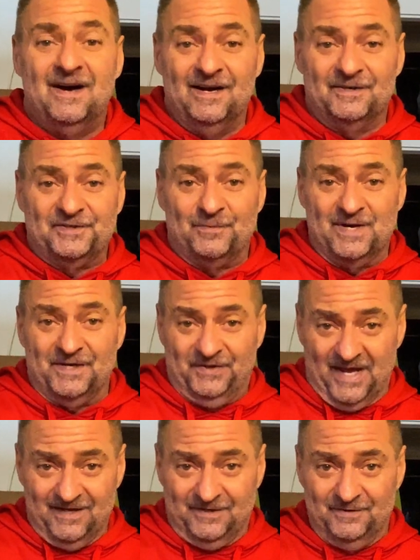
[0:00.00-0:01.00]
I also want to
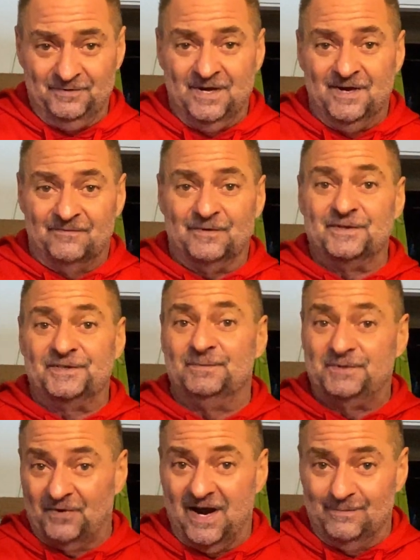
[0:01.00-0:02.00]
thank you for the
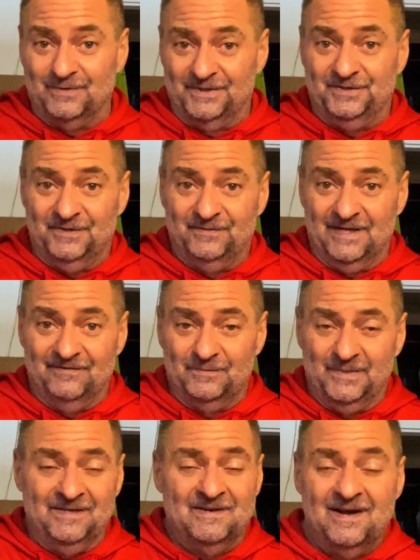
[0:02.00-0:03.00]
subscribers that you've given
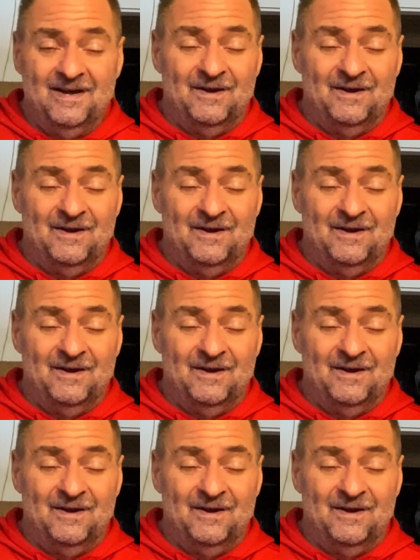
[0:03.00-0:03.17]
me.